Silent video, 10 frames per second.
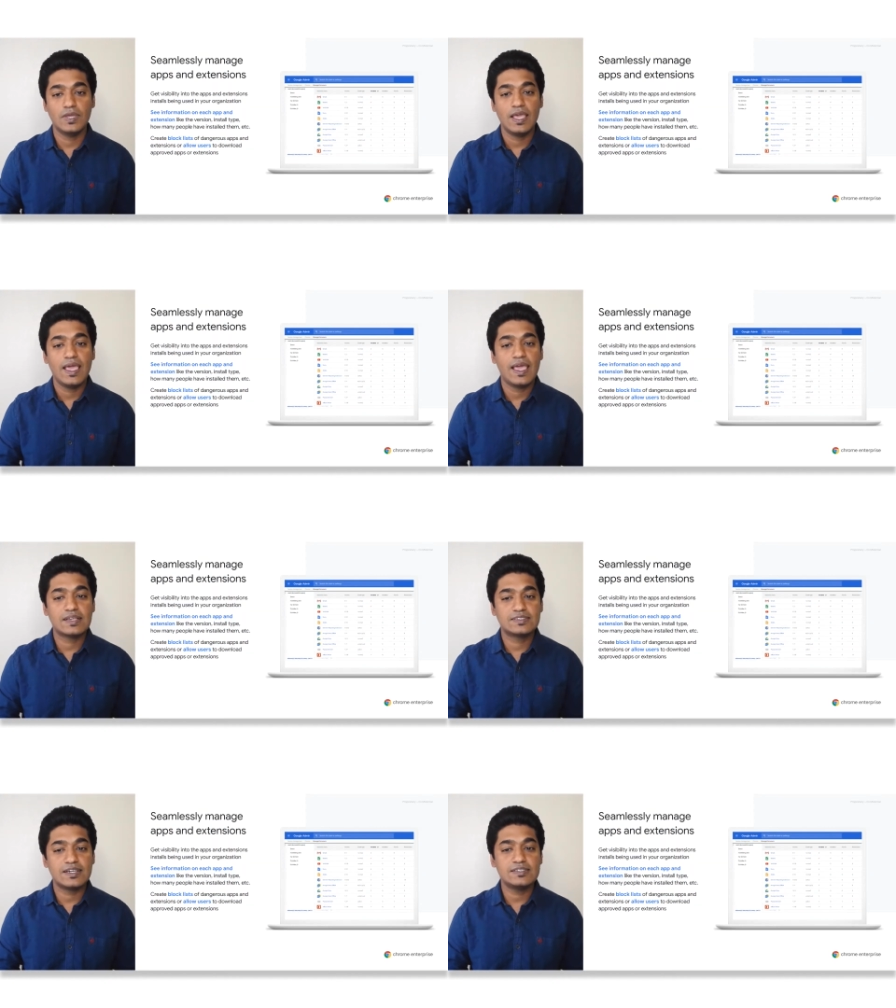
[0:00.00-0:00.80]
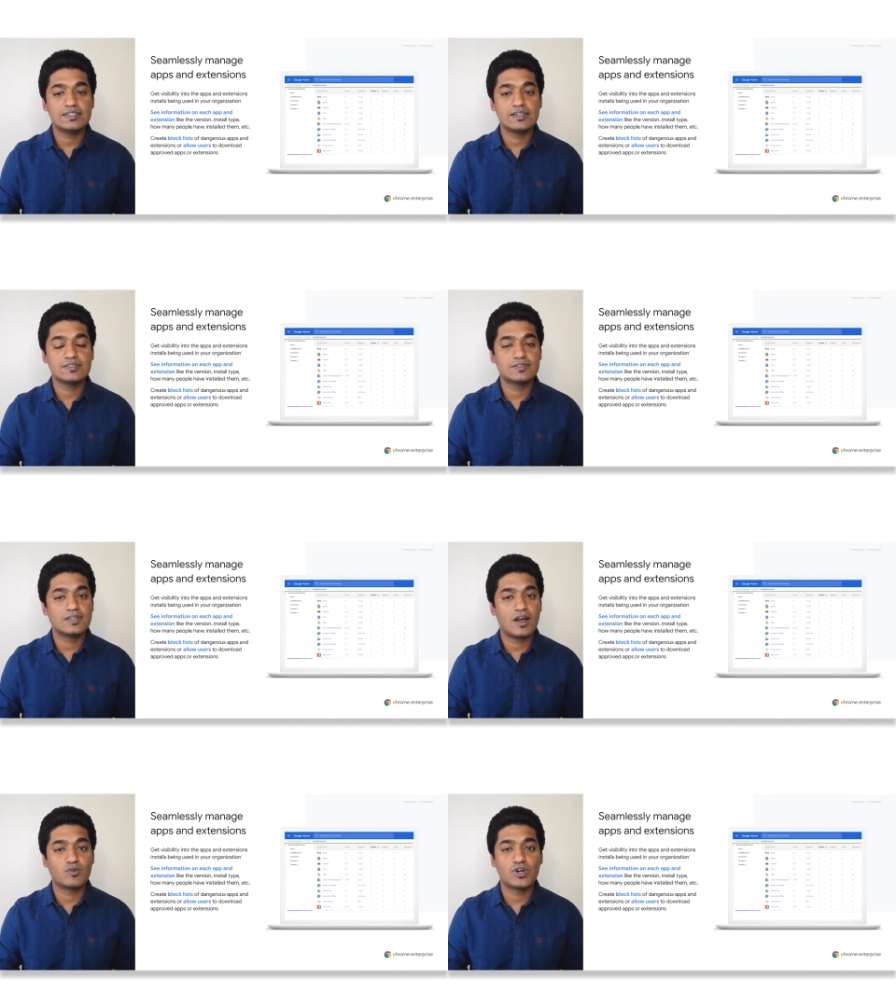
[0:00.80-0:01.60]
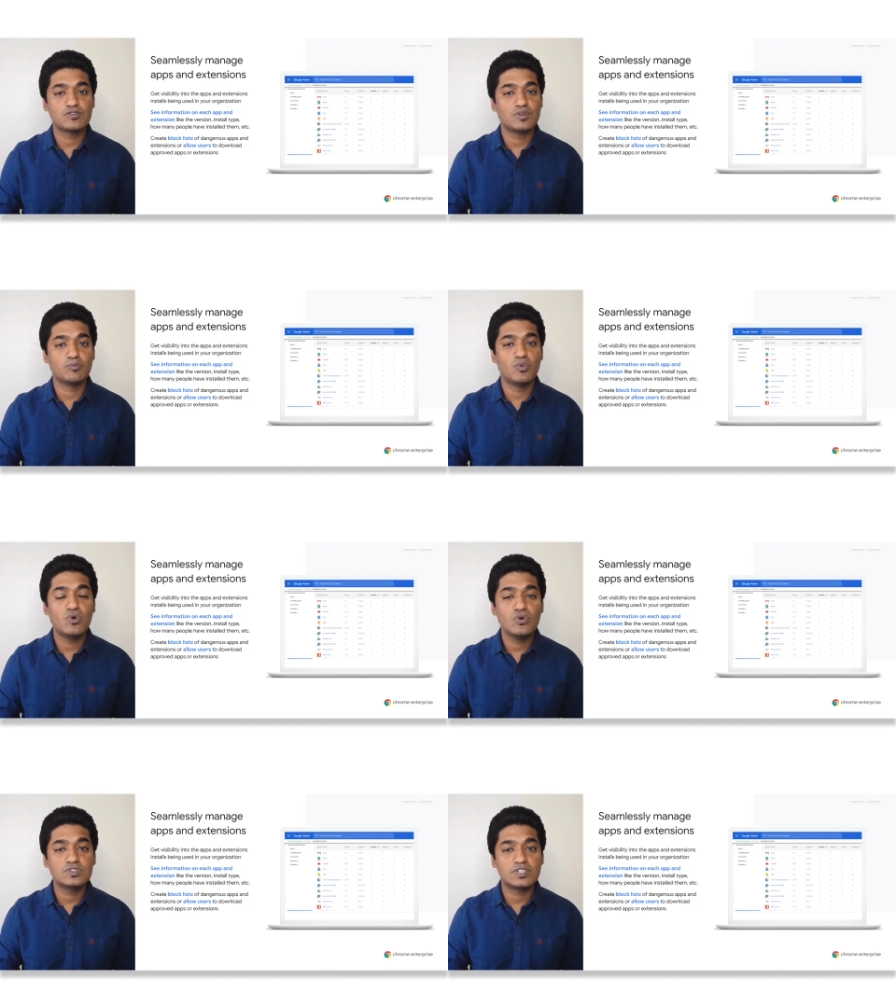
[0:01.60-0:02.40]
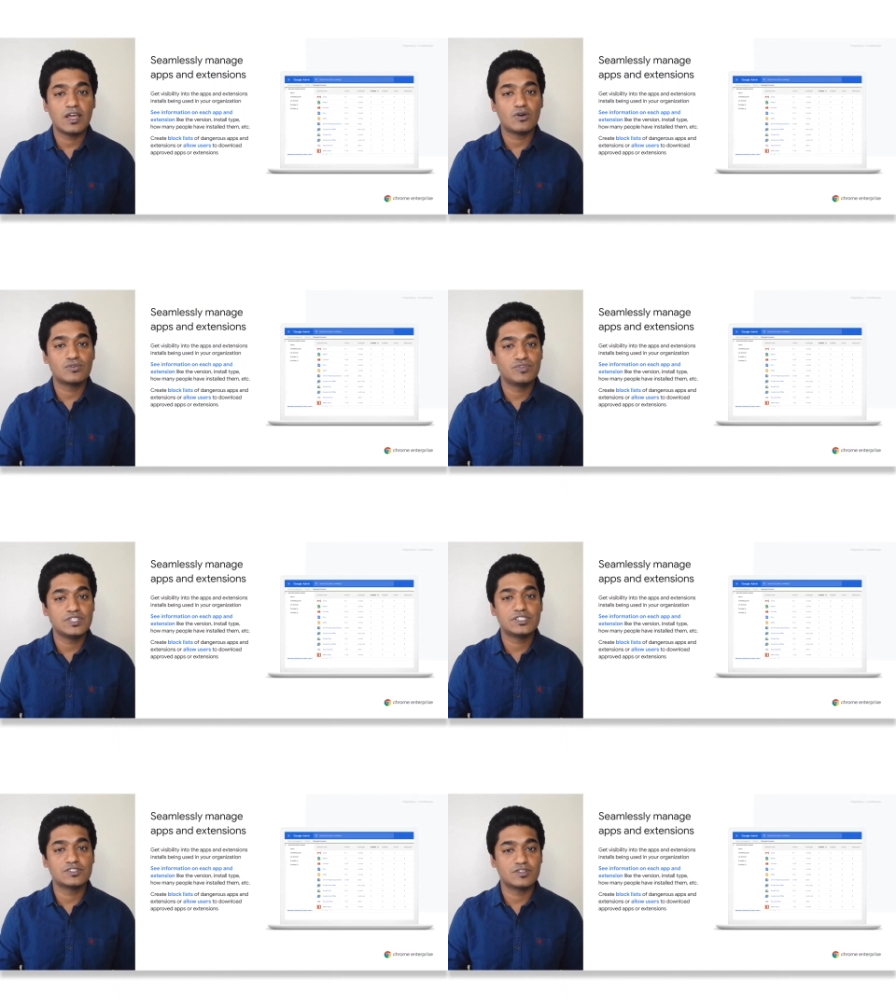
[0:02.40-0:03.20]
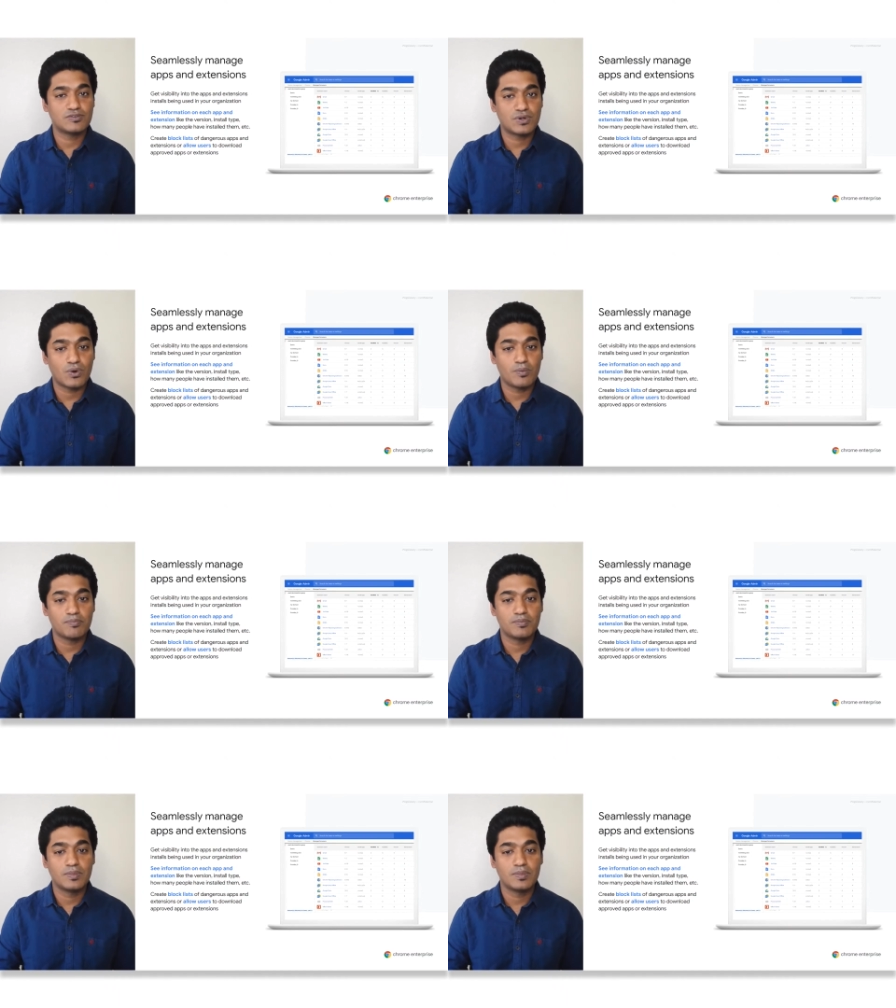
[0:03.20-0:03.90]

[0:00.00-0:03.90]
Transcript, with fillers: Extensions are one of the most loved features of Chrome.